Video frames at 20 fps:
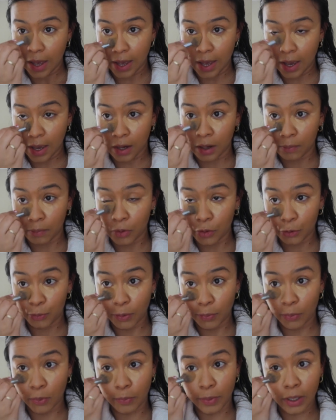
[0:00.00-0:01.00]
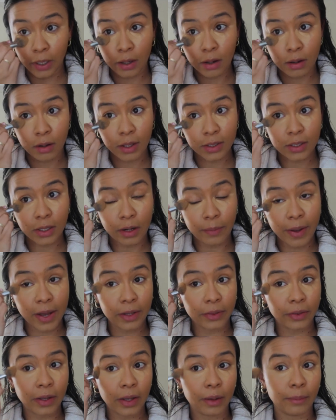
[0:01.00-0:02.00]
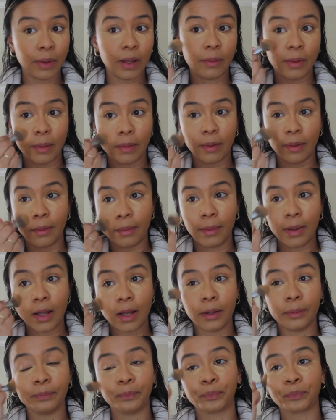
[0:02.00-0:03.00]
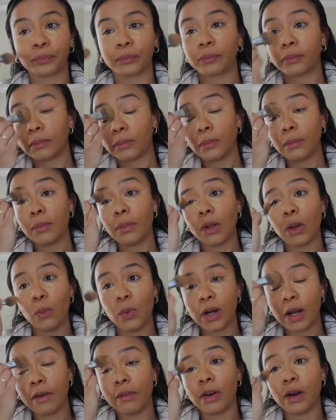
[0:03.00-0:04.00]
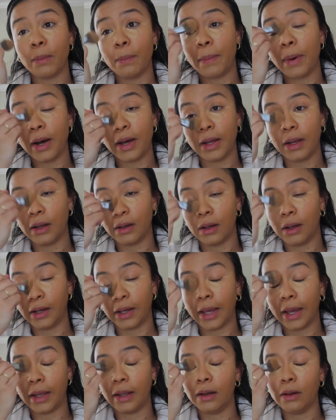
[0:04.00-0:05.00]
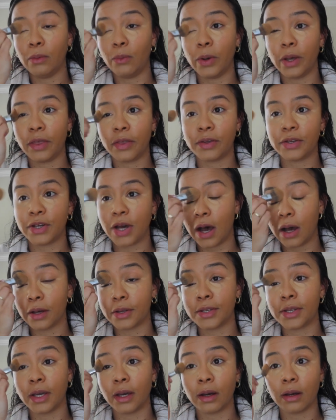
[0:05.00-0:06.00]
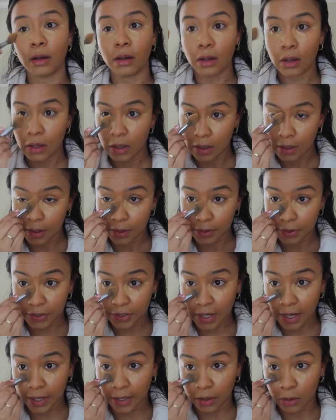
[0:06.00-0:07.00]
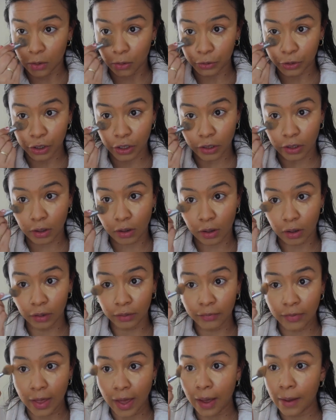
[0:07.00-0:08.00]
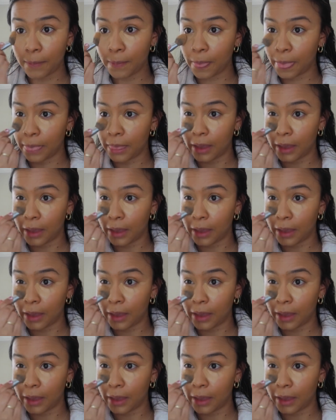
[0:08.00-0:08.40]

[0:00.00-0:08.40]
And most people will be like, oh, that's not a bad thing, blah, blah, blah, blah, blah. Whatever, but again, with toxic diet culture and all of that,